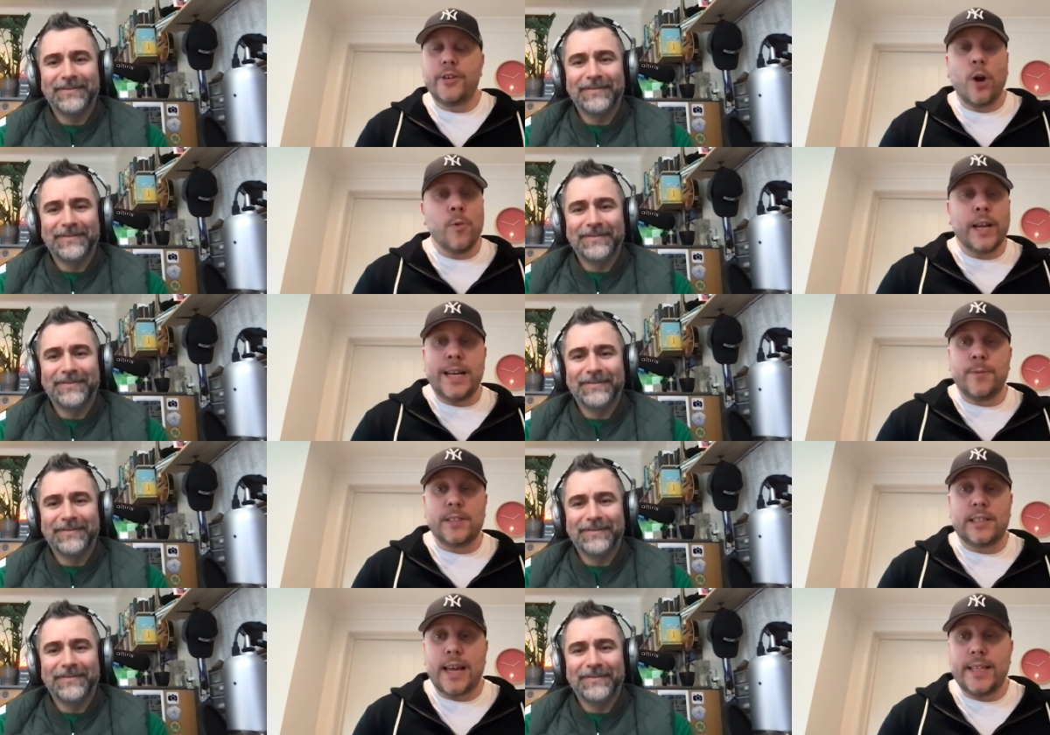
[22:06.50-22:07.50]
Speaker 1: you don't want
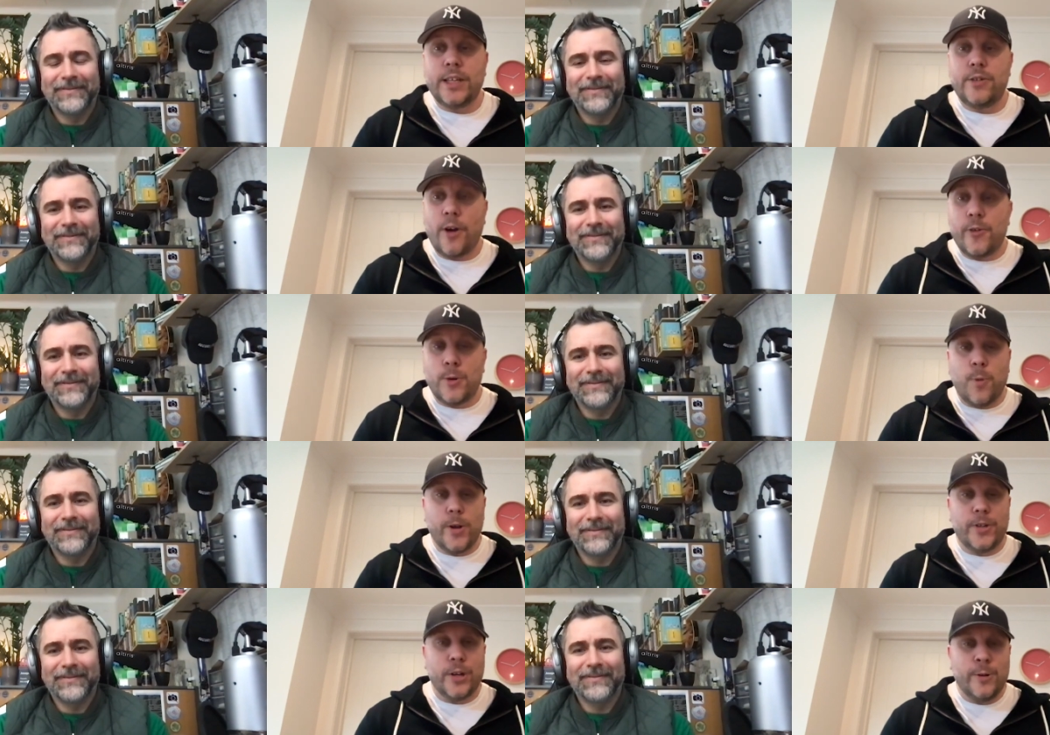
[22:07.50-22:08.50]
anyone saying that you don't know
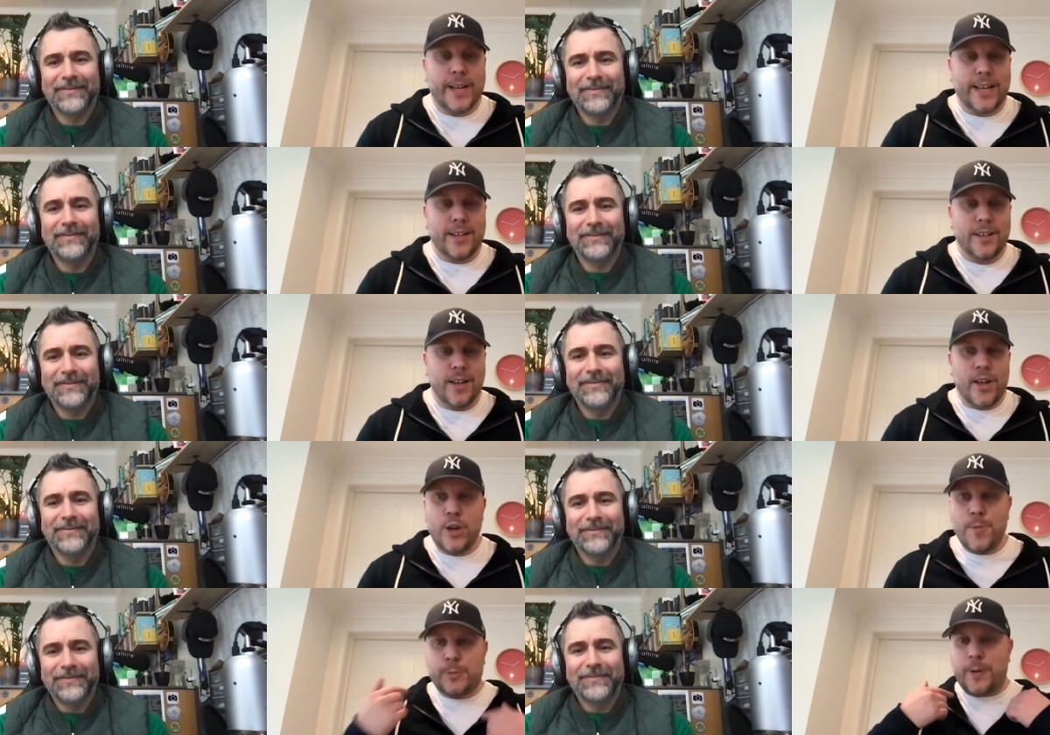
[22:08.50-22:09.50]
what you're doing.
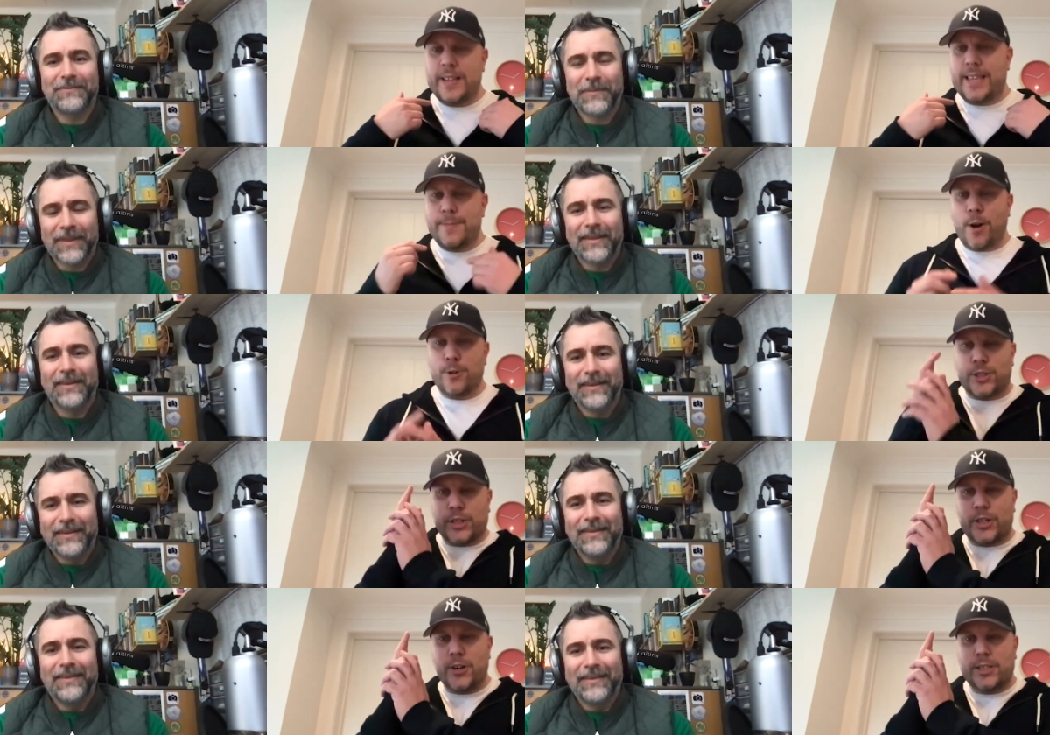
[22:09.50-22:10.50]
You must be the most
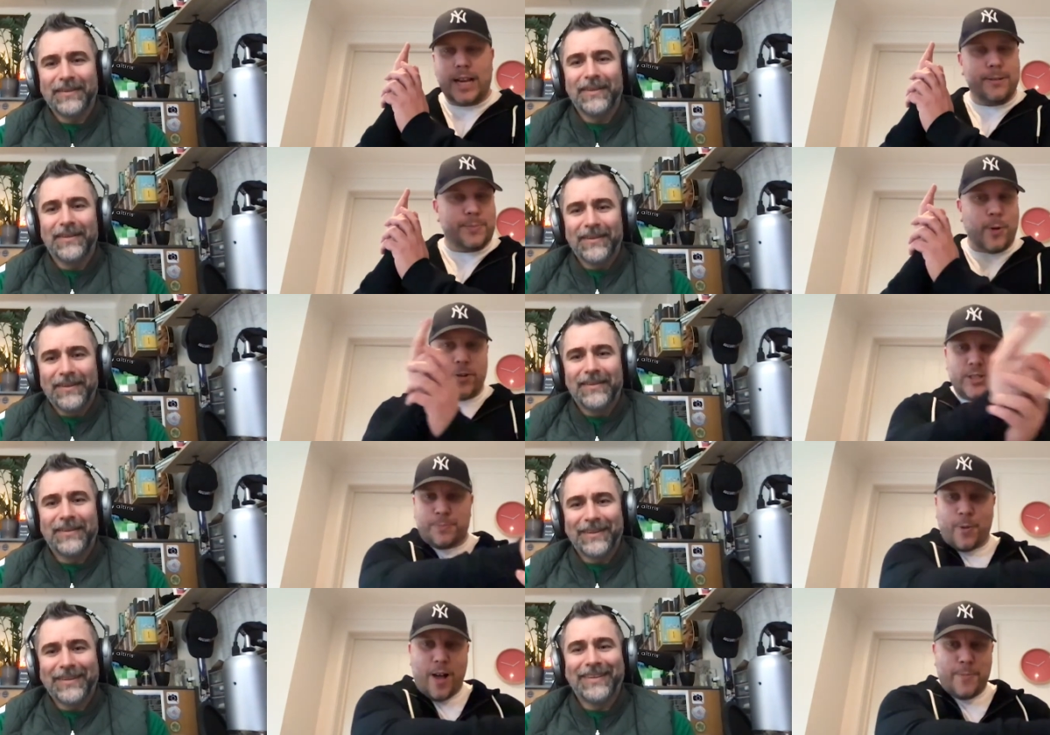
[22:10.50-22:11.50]
secure James Bond
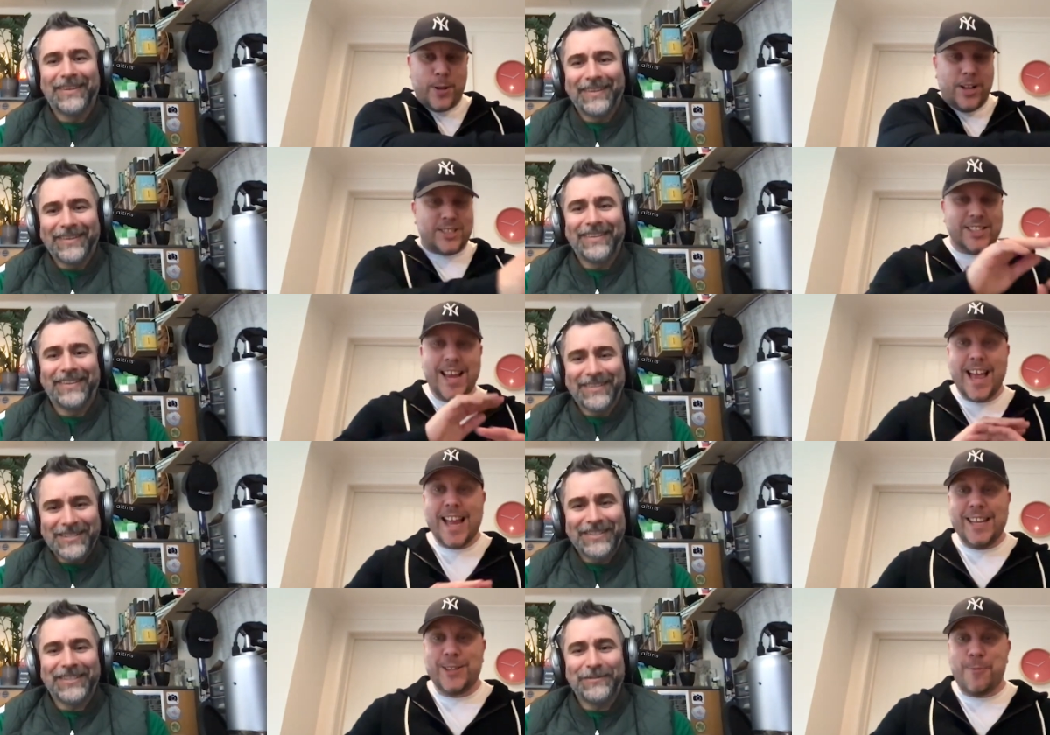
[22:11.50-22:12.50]
spy person
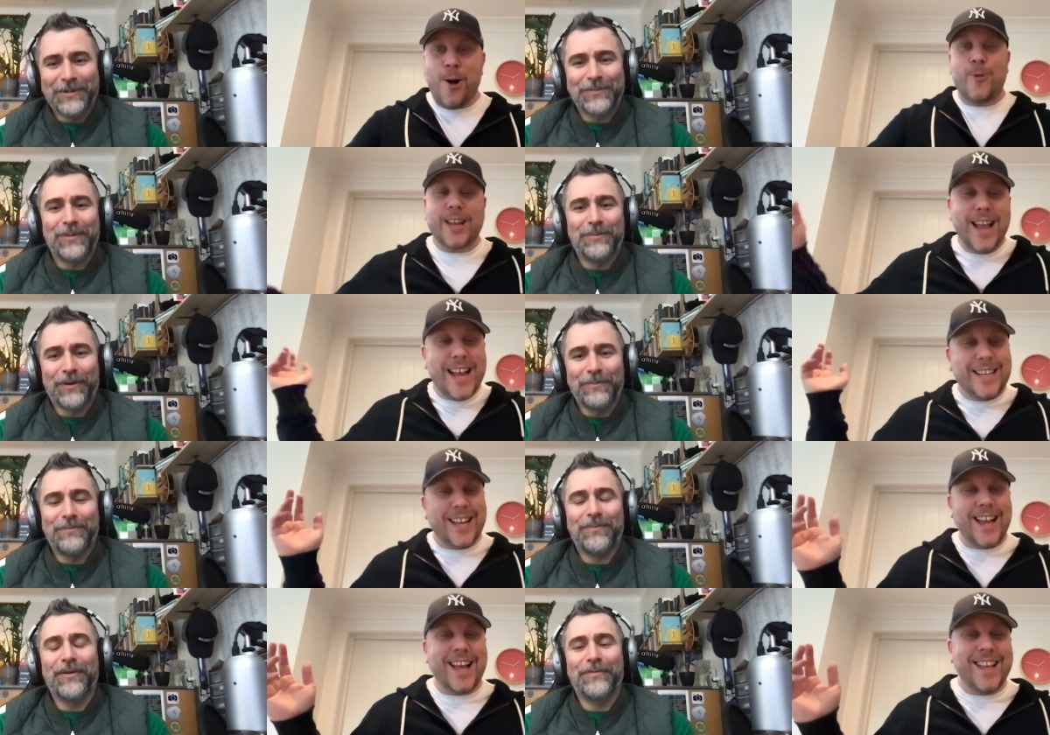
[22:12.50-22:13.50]
in
Speaker 2: the it world. It must be per
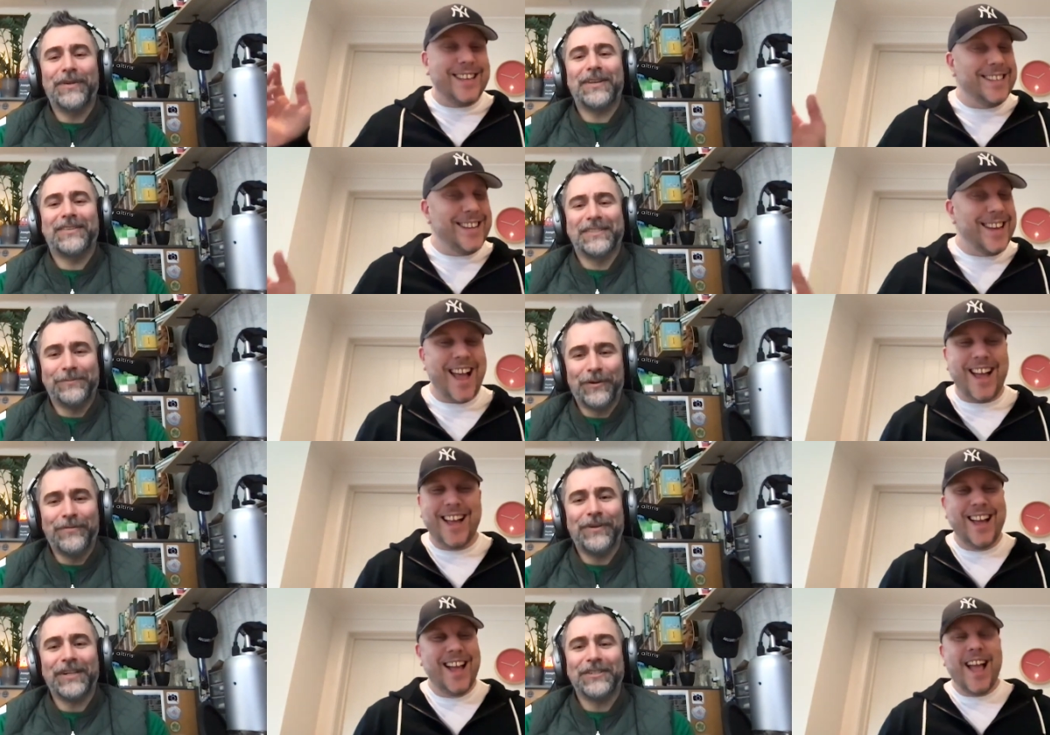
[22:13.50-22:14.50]
perfect yeah.
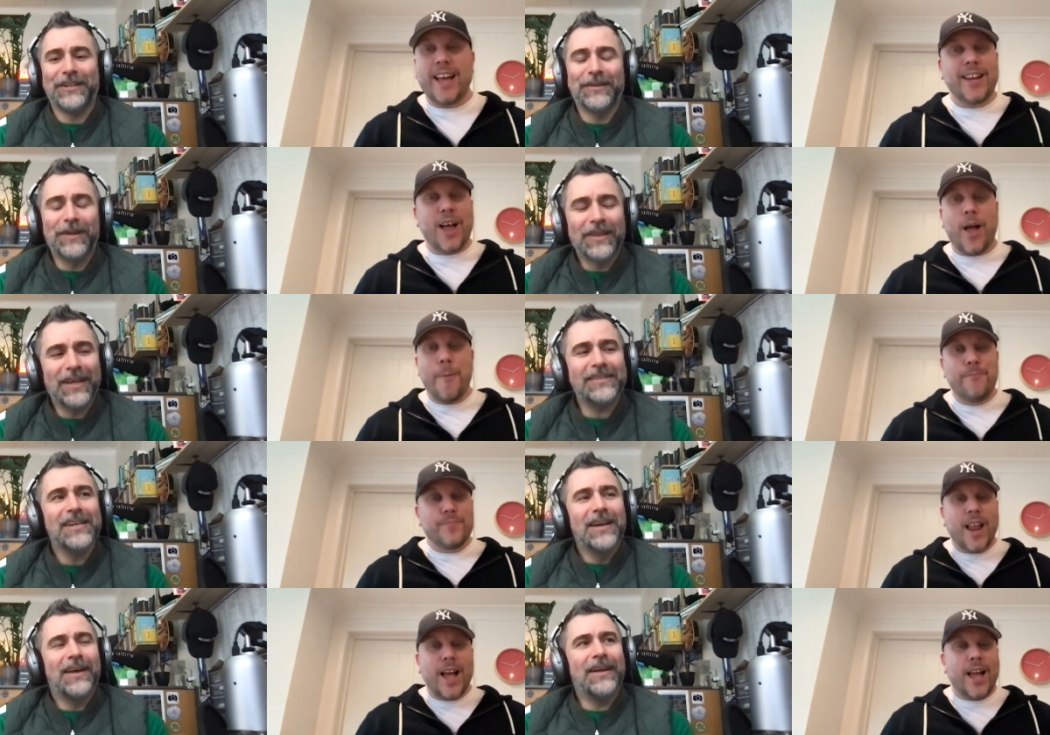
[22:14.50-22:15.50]
perfection.
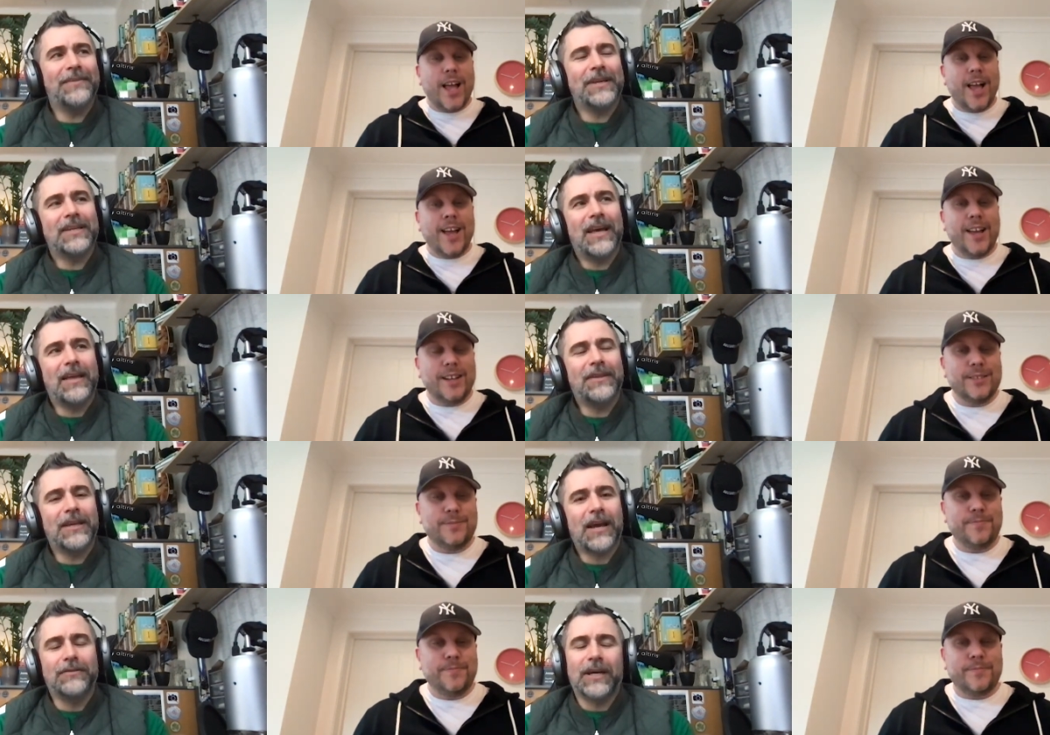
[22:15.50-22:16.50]
That's and I think I
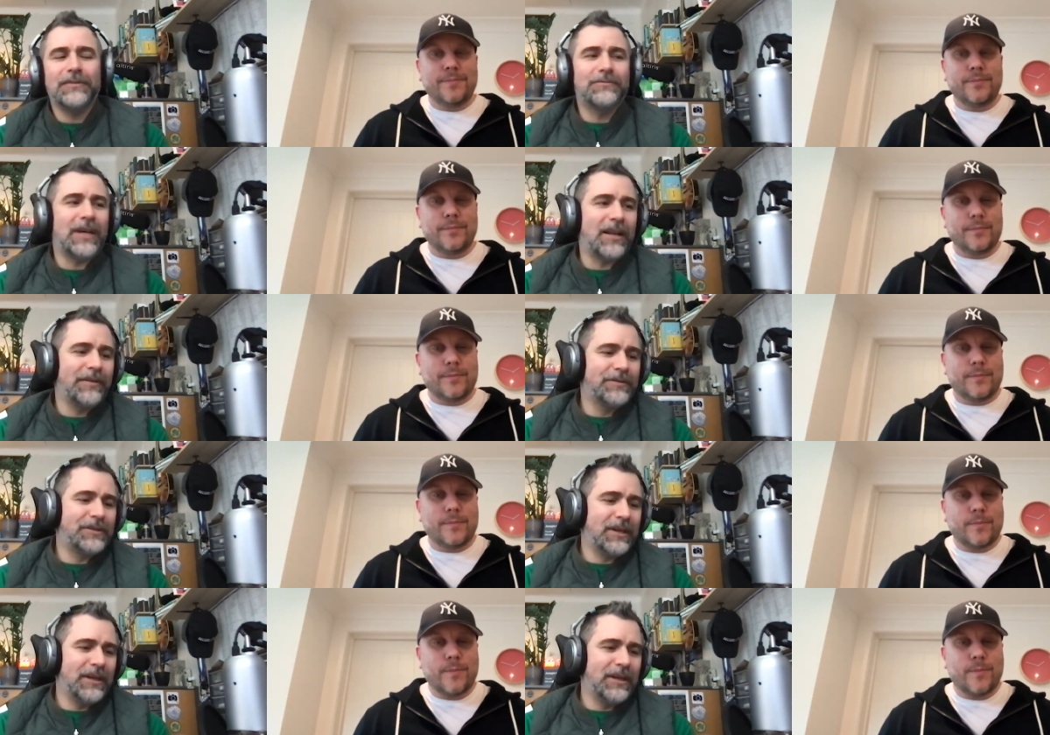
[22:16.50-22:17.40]
think I I, I loved